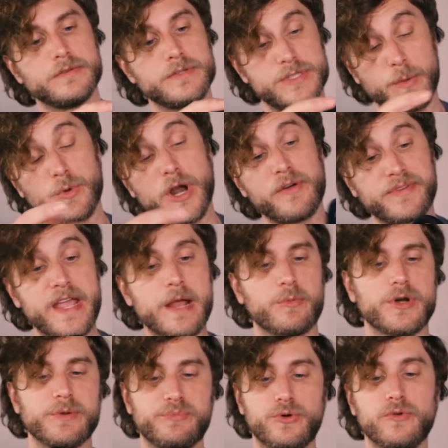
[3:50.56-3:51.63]
someone off
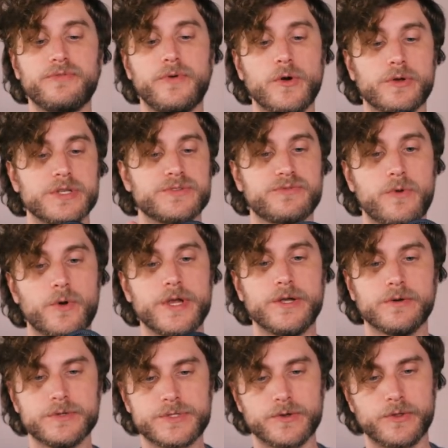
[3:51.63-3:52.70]
camera to pull focus for
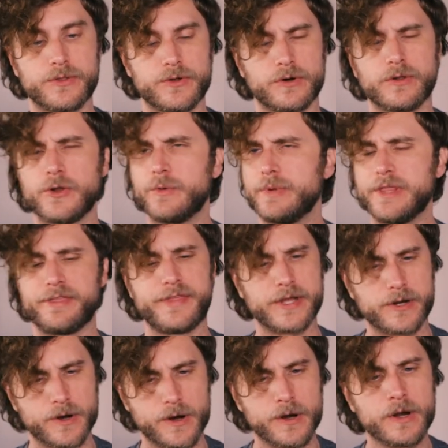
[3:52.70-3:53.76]
you. So they're a little bit
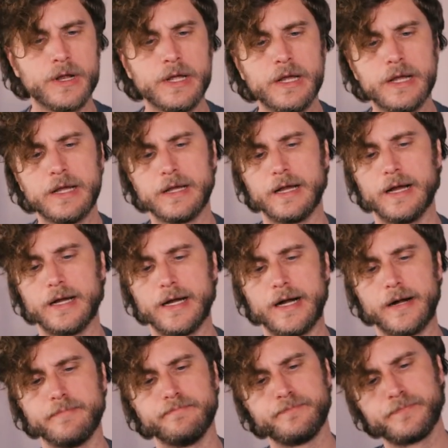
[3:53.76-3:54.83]
thicker,
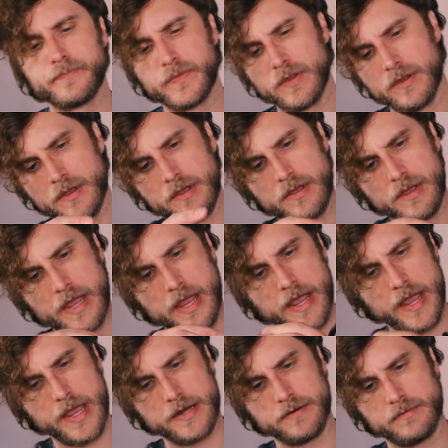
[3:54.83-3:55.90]

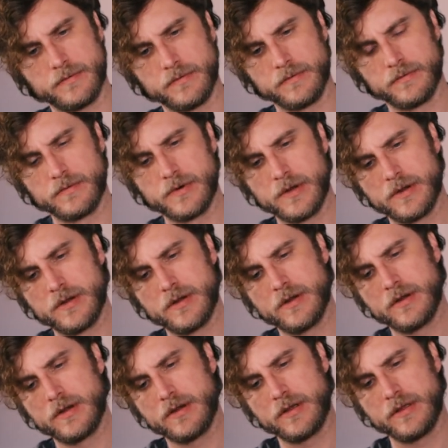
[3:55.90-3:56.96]
and
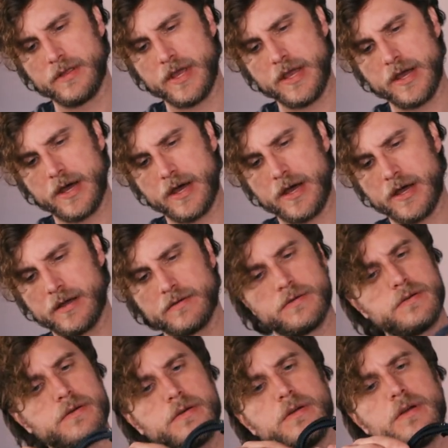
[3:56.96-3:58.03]
these are
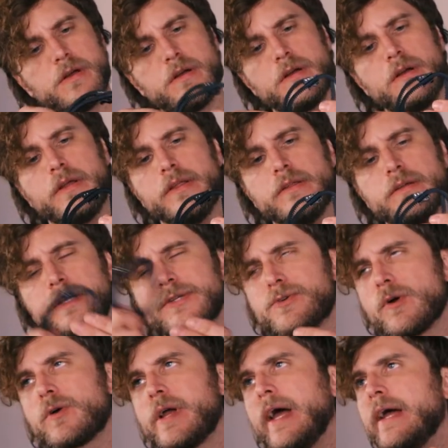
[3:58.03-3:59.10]

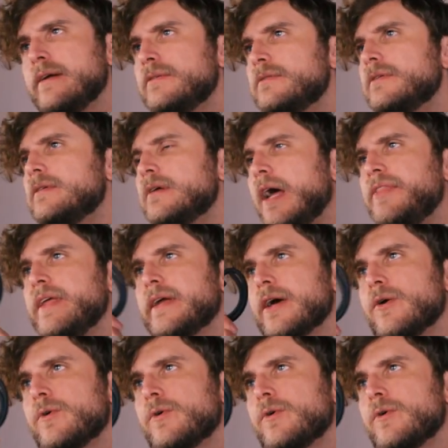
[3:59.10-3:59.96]
okay. I think